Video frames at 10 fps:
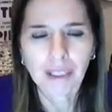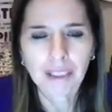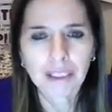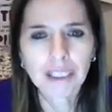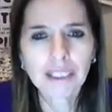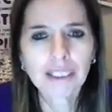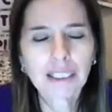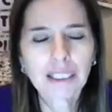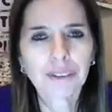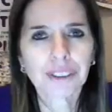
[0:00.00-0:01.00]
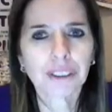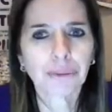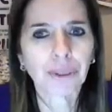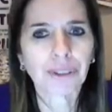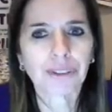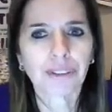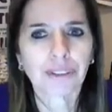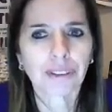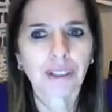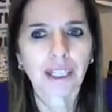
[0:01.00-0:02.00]
Look at the letters in the word.
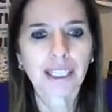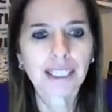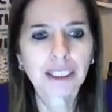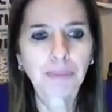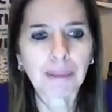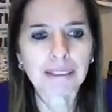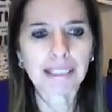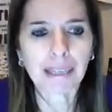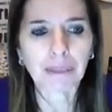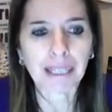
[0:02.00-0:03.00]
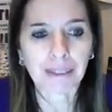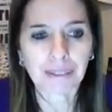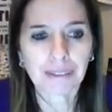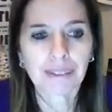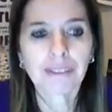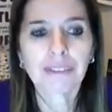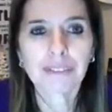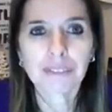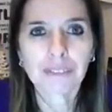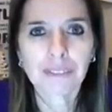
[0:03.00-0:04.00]
Let's spell it out loud.
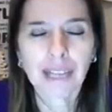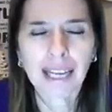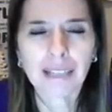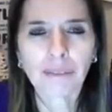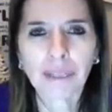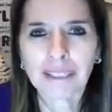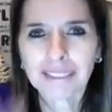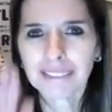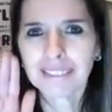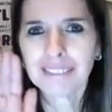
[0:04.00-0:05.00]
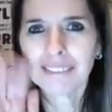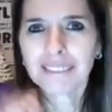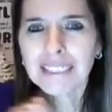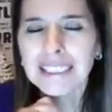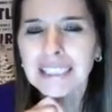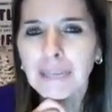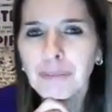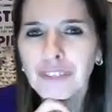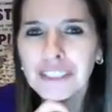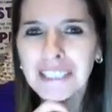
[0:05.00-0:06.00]
And wait, let's stop
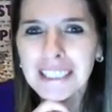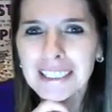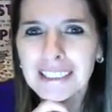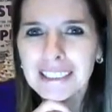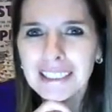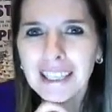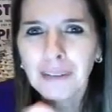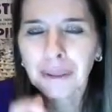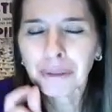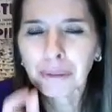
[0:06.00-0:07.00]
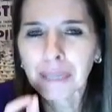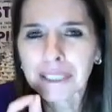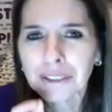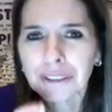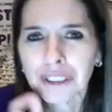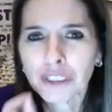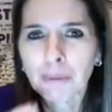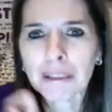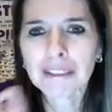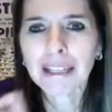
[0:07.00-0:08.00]
for a second. I want to remind you that
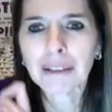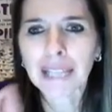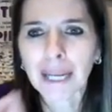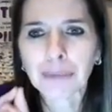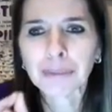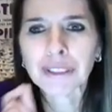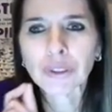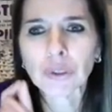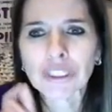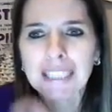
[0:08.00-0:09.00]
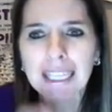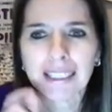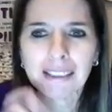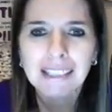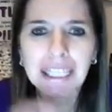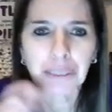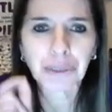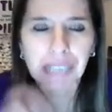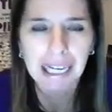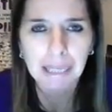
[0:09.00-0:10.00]
spell it out loud means to say the letter
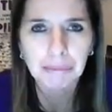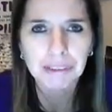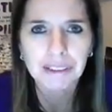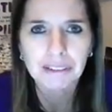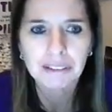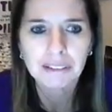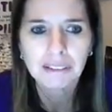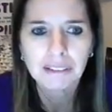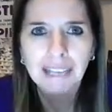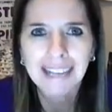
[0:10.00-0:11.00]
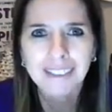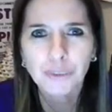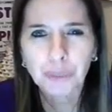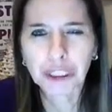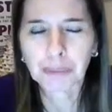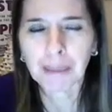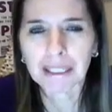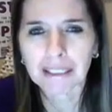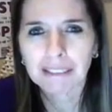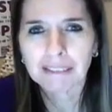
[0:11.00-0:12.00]
names as we spell
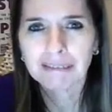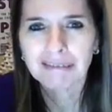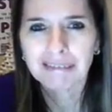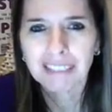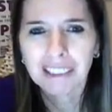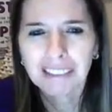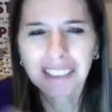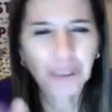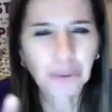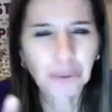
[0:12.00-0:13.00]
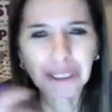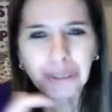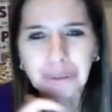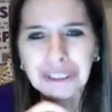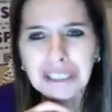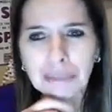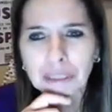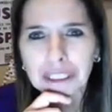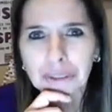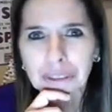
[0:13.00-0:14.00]
it. That's really the only time
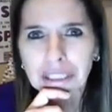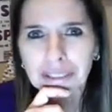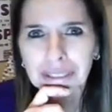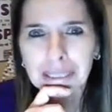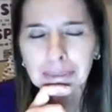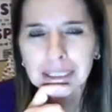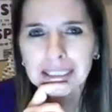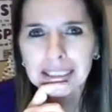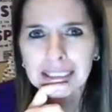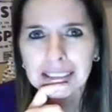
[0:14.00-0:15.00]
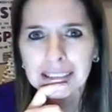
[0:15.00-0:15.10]
we use letter names, isn't it?